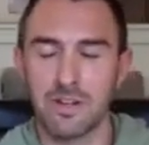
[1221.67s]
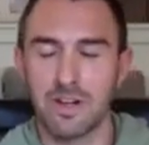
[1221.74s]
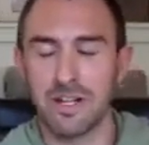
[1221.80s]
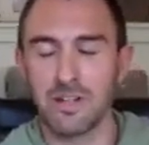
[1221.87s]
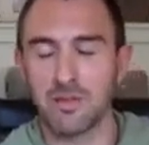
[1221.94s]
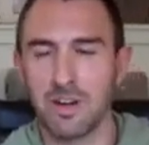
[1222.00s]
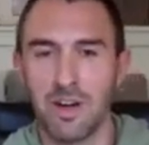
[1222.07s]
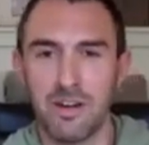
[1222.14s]
I
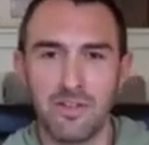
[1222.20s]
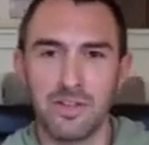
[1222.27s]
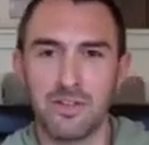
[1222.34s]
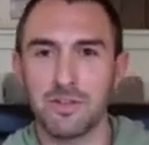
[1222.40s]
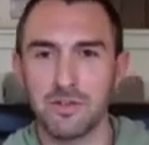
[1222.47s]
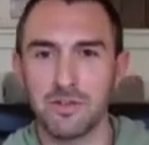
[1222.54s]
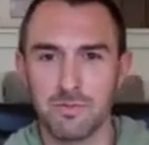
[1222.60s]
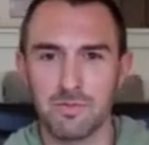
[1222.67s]
do coffee, you
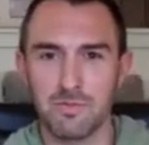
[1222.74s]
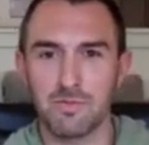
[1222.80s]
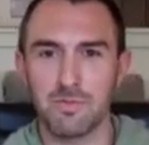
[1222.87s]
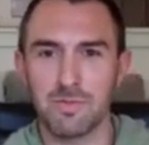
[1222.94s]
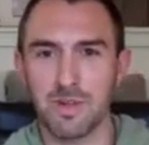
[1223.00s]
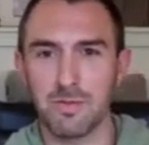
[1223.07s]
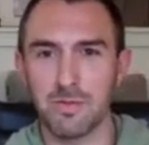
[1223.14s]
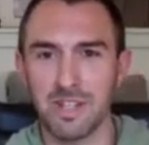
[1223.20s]
do
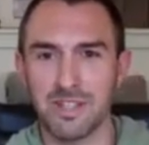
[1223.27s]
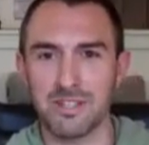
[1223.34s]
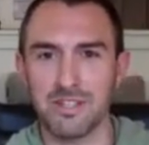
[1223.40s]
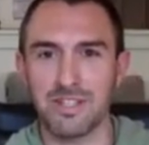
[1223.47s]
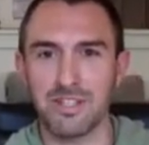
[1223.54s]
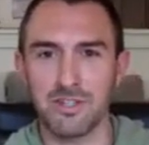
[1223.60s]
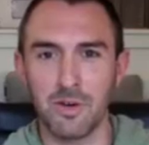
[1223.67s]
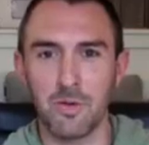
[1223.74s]
Himalayan
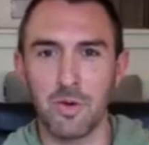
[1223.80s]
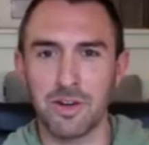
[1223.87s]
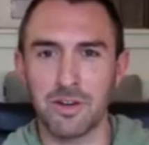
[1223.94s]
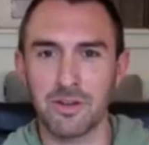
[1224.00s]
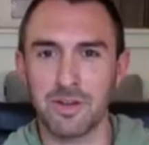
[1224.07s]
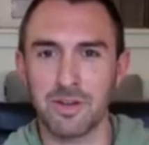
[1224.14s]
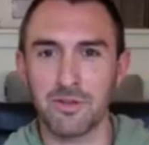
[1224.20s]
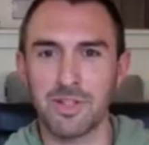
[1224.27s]
sea salt water
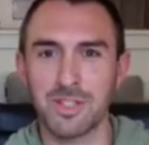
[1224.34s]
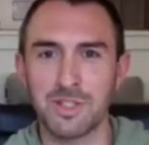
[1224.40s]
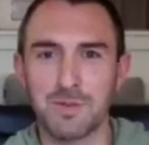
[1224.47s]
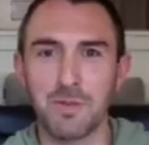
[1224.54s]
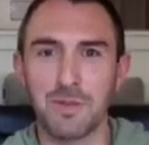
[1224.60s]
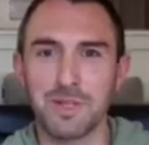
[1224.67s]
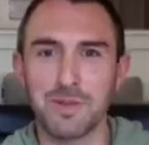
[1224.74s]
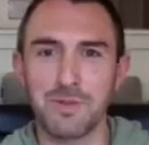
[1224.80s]
and green
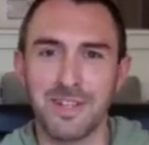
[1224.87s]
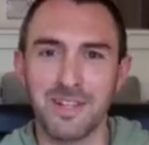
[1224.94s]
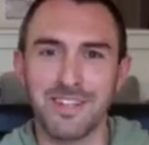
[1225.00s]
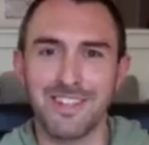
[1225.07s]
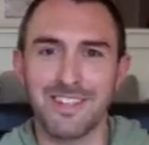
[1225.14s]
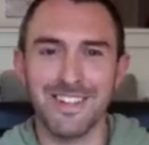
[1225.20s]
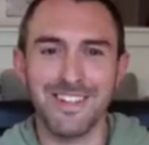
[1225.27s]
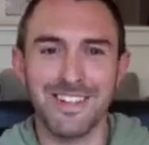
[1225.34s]
smoothies, but
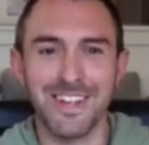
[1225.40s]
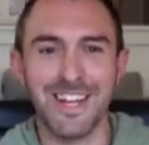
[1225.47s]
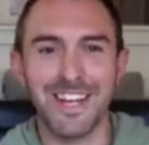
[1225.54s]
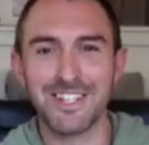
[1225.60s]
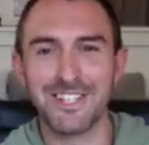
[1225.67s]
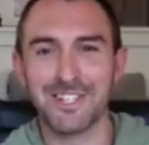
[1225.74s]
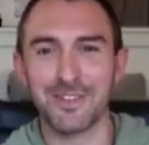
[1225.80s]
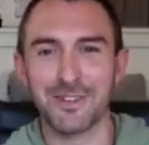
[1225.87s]
I
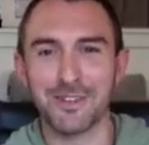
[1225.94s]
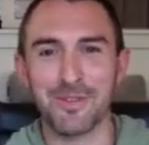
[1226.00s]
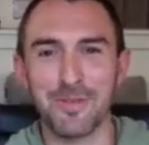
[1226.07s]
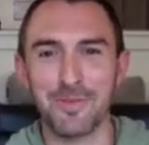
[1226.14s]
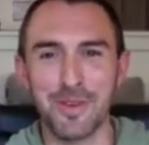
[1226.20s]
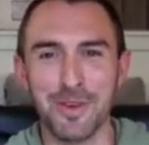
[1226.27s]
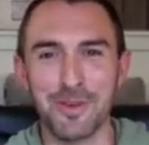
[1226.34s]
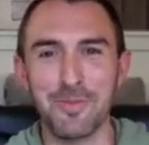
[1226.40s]
should learn
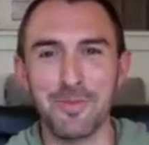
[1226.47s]
from you.